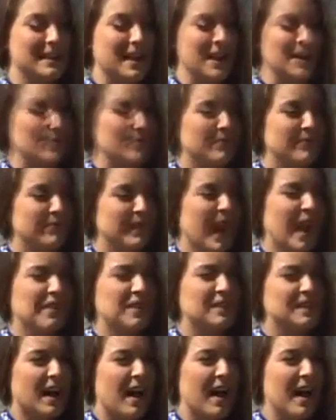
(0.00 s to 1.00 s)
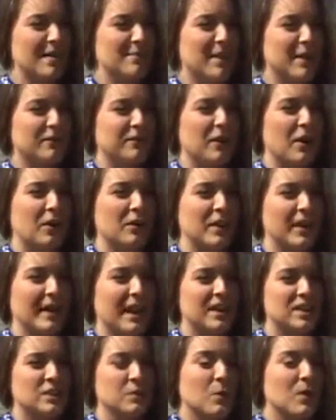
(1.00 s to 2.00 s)
At the time, I felt like
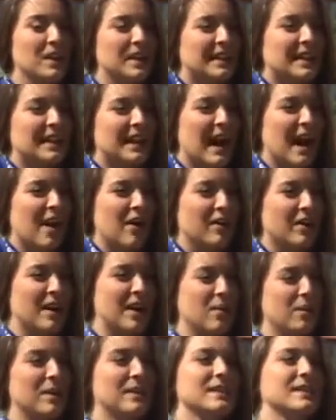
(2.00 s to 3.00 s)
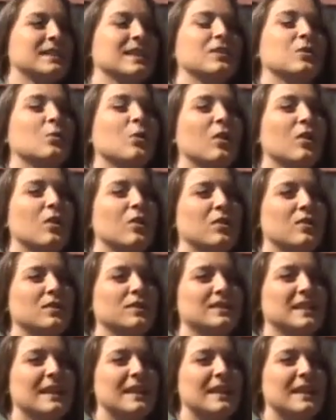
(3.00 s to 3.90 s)
I just wanted to get out and I wanted to see the world.